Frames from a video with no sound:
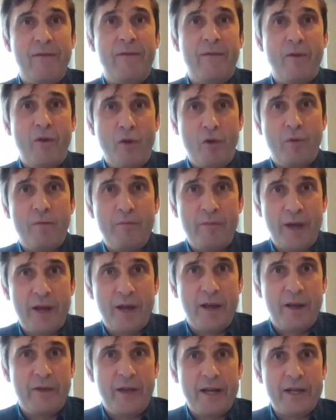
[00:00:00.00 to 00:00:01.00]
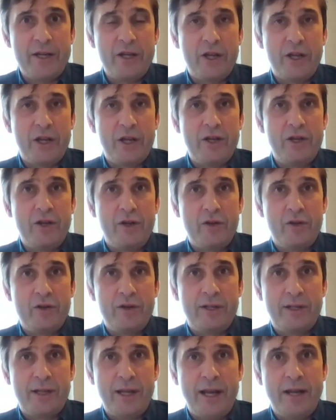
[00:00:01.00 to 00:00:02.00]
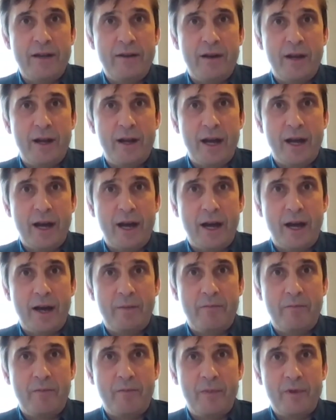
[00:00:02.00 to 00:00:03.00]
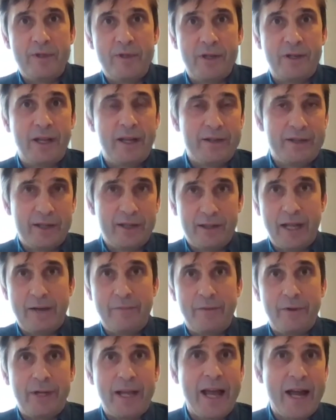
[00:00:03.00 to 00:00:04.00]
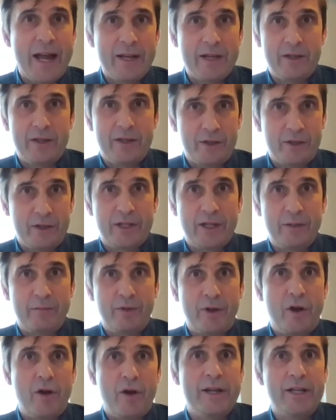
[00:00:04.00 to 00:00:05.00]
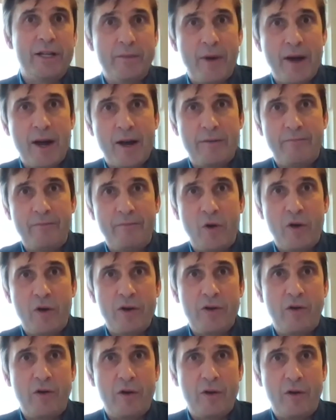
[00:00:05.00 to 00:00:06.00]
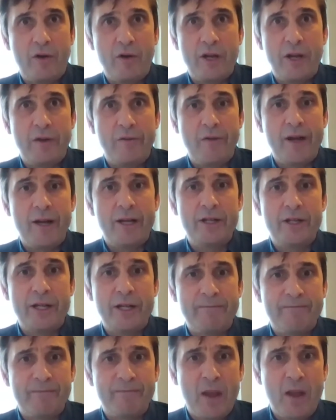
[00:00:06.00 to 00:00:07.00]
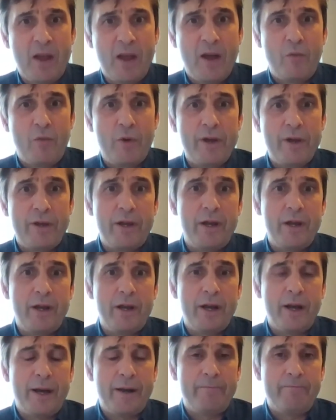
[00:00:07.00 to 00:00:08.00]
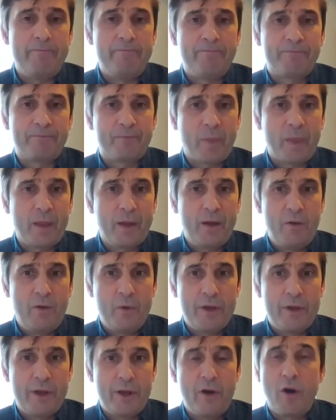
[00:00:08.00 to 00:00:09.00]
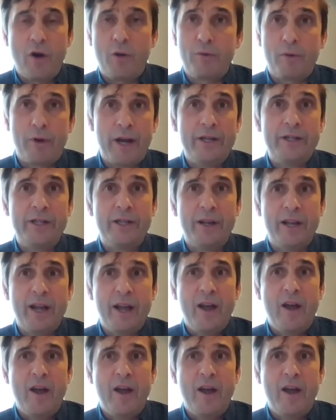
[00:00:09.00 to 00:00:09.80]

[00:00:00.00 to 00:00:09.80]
form that you can use then to level out your sort of supply and demand on your energy within an operation.